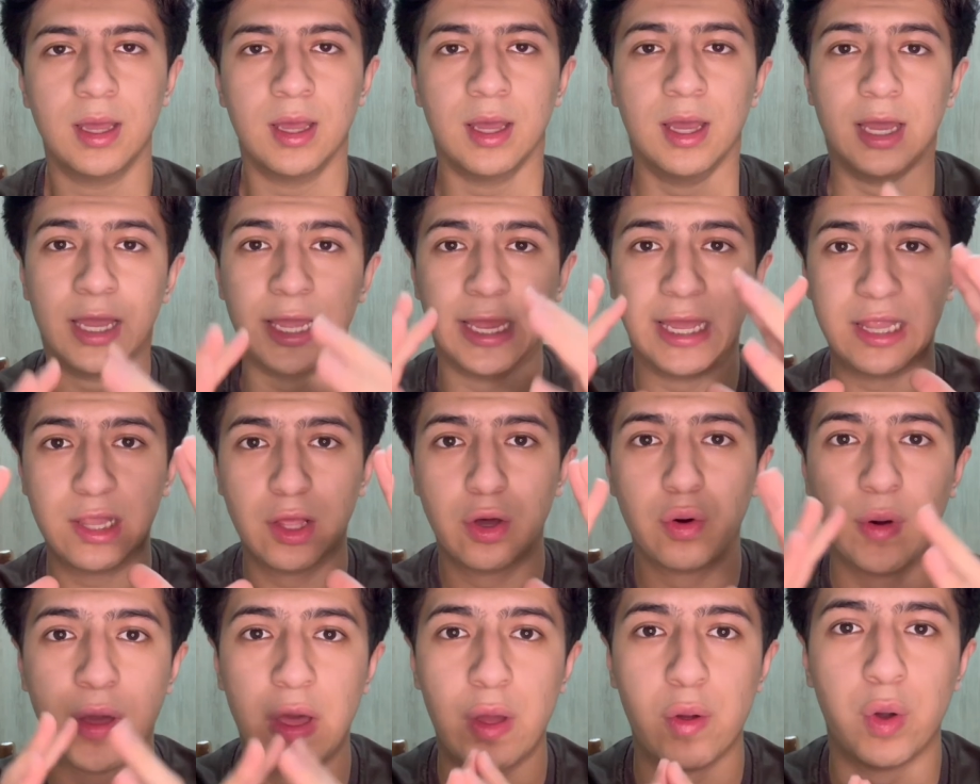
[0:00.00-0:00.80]
Hello
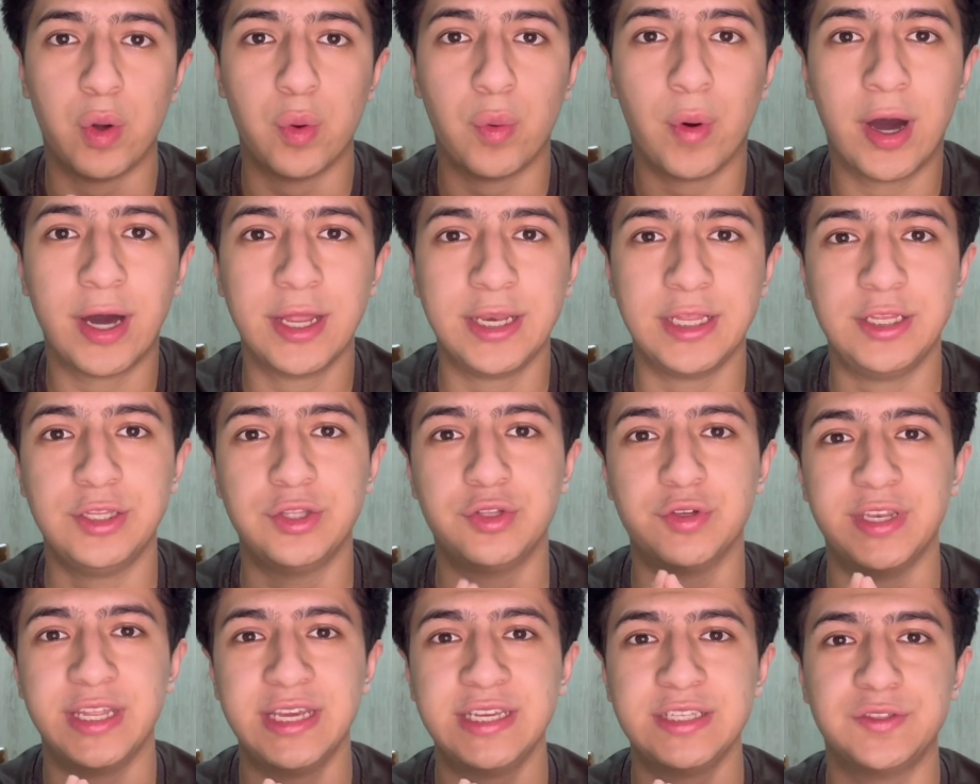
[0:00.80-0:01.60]
everyone, in
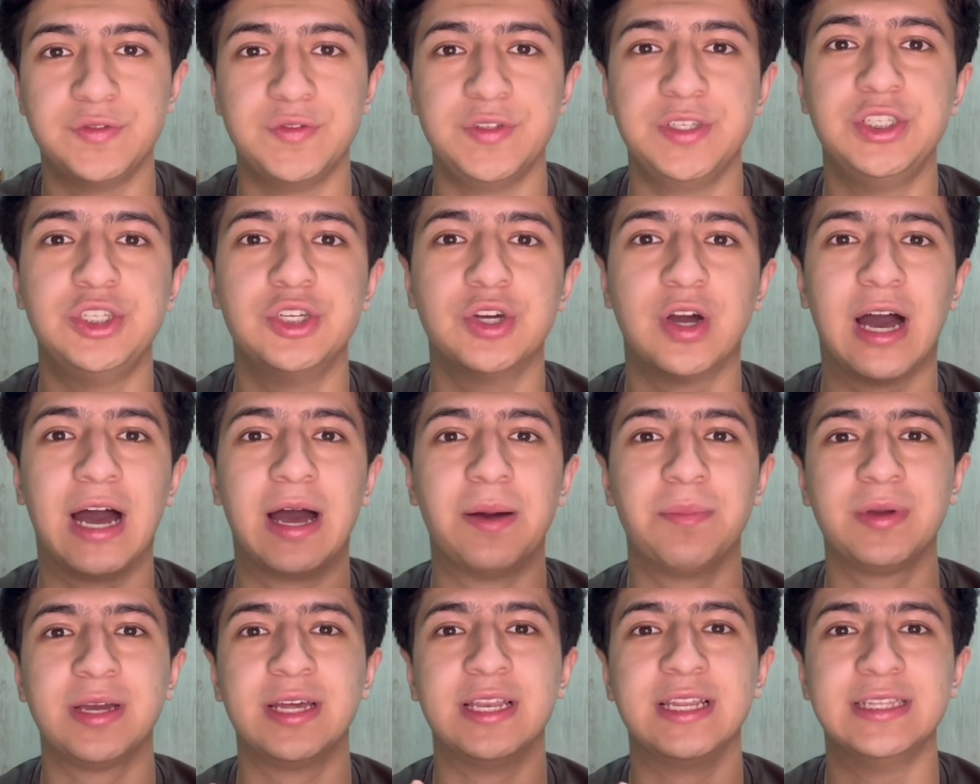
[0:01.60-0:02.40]
today's video I'm
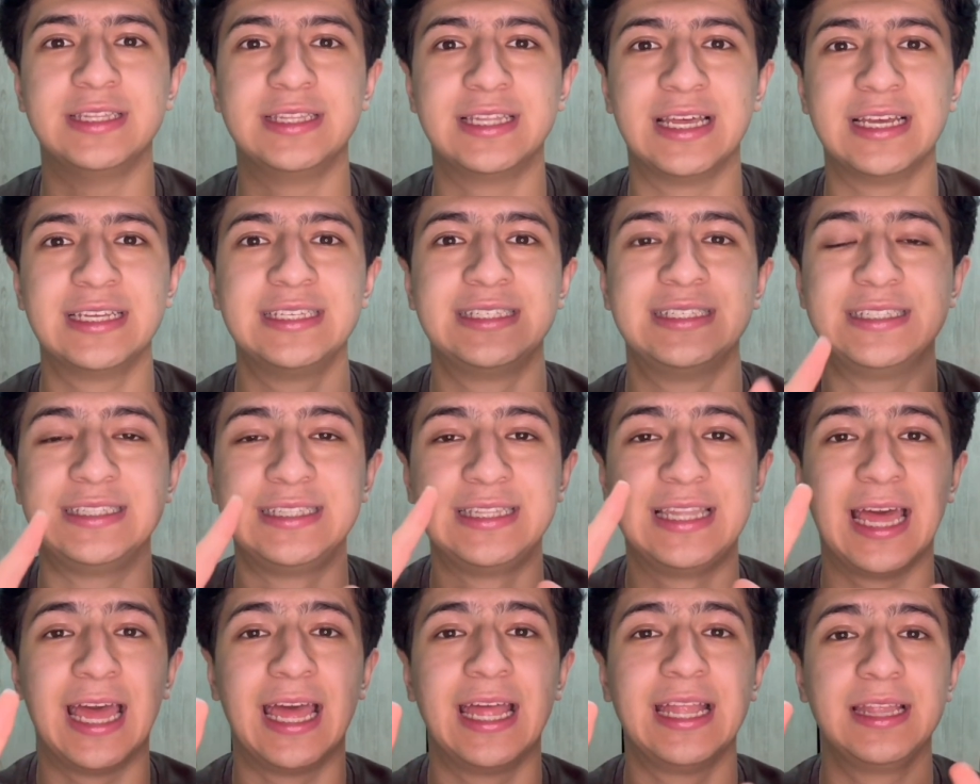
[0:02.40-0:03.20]
gonna test
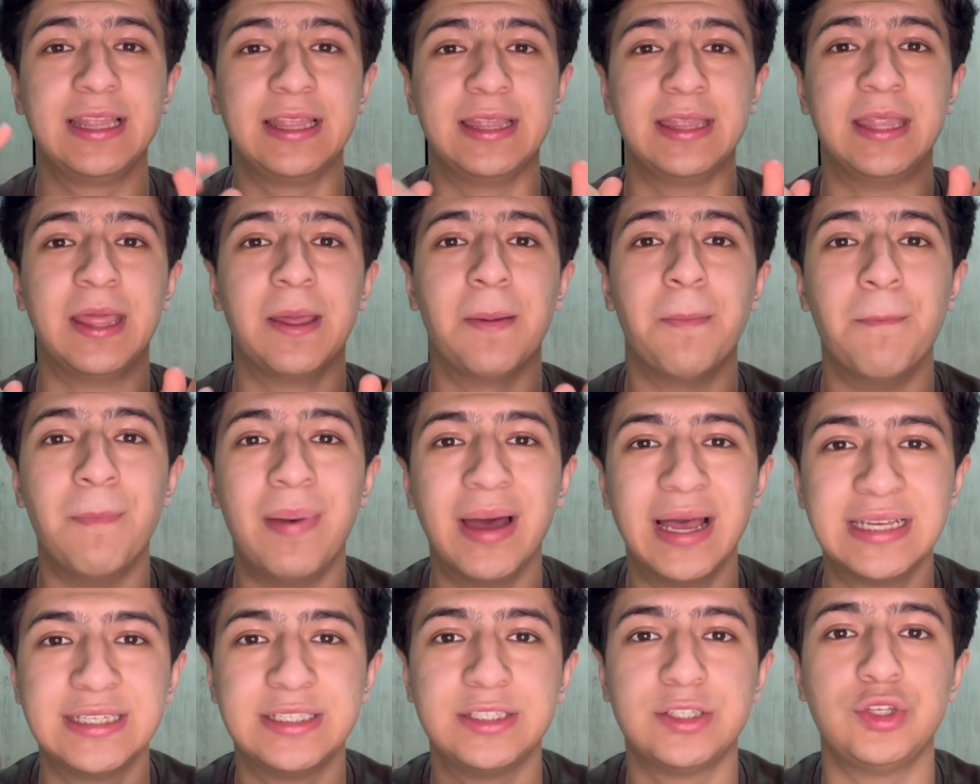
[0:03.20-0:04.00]
10 the
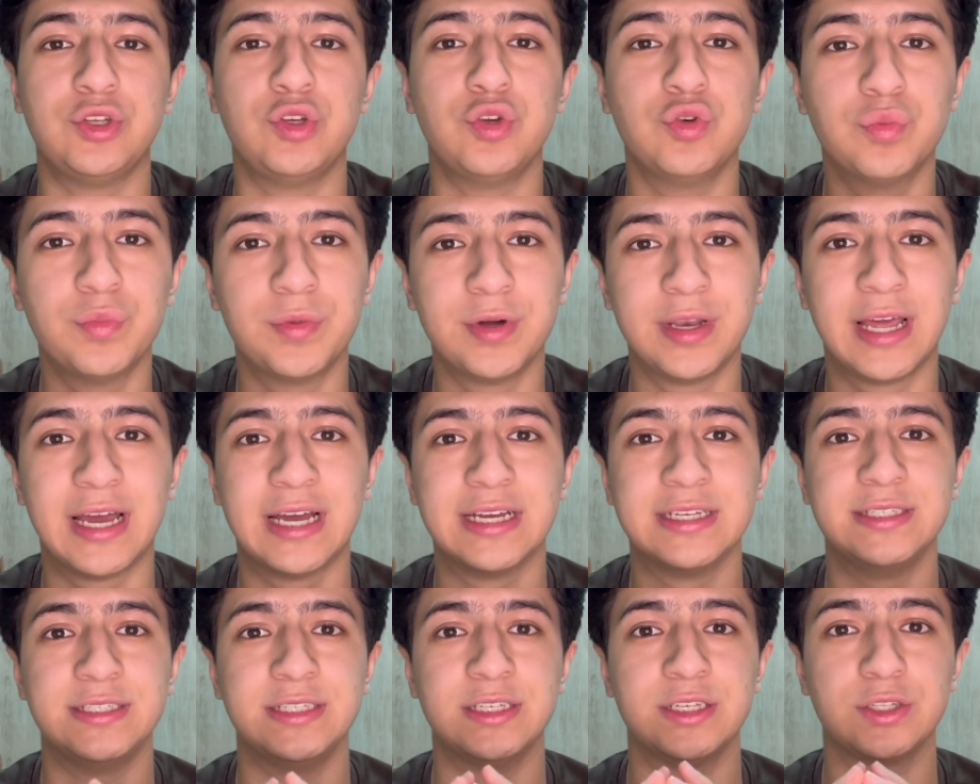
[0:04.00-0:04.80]
best
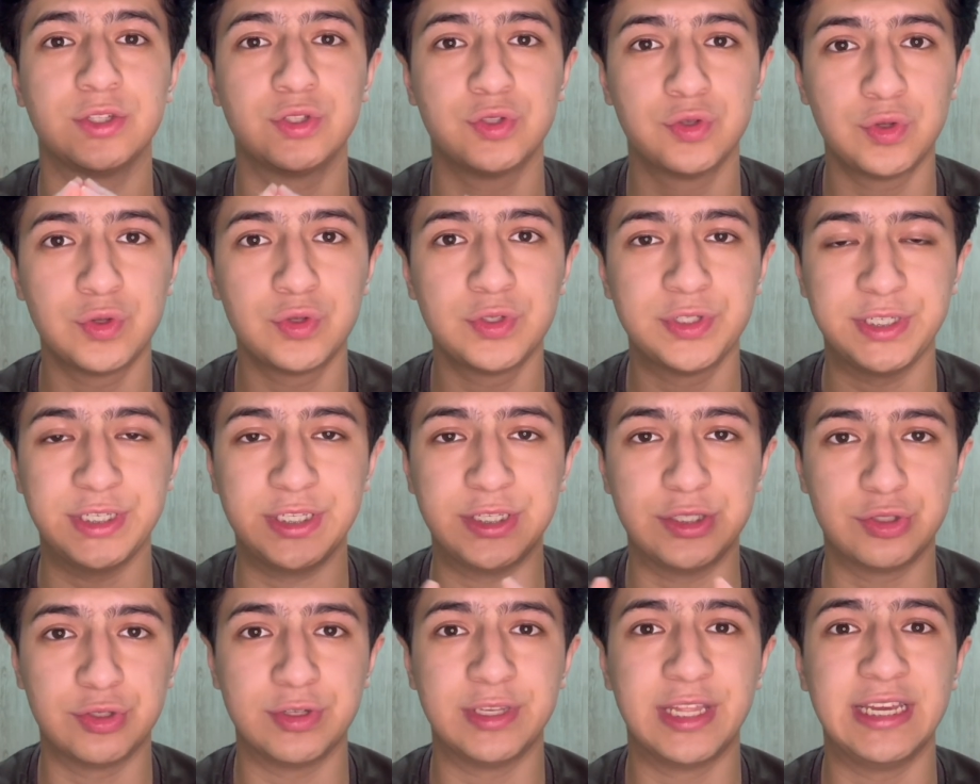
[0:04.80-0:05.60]
humanizing tools in
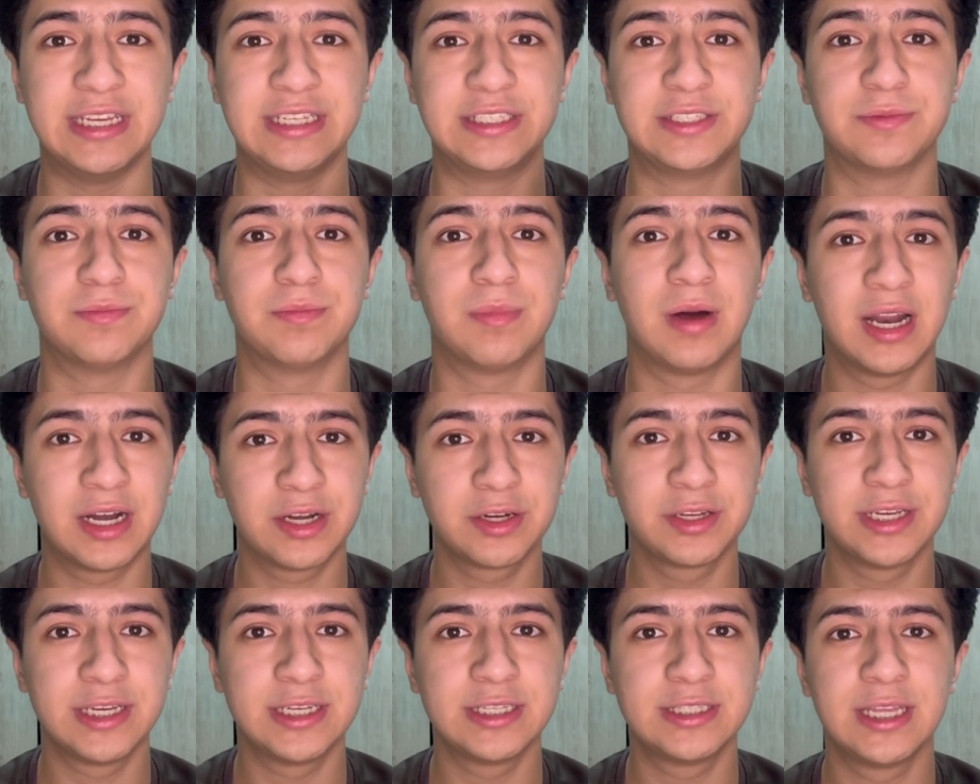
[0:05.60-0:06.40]
today's
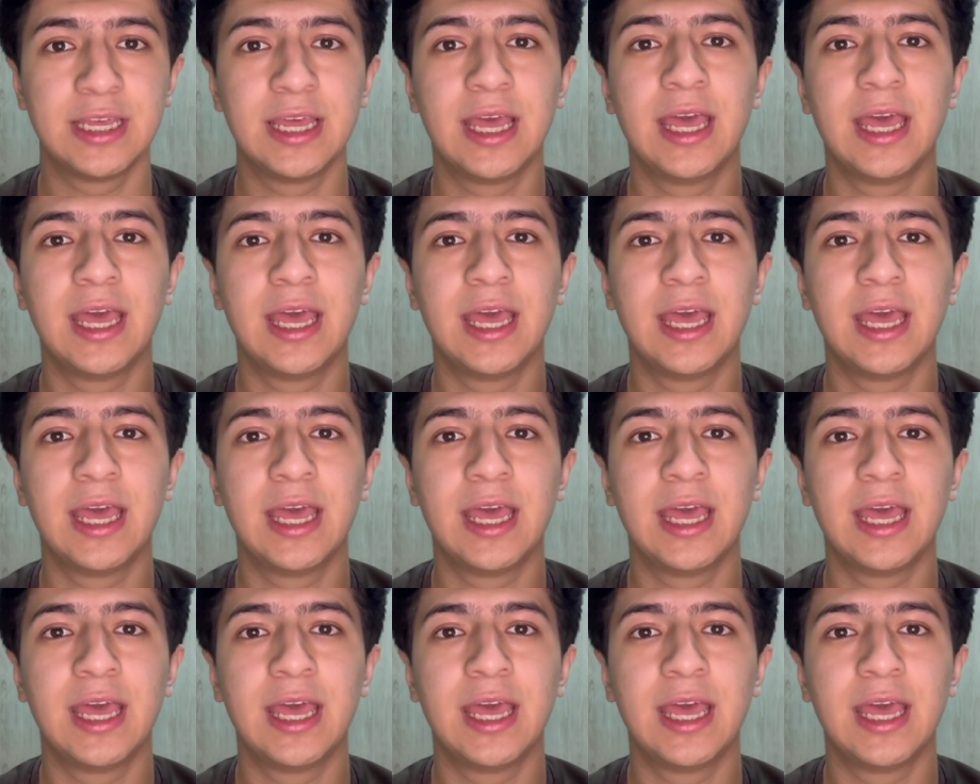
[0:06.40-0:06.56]
market.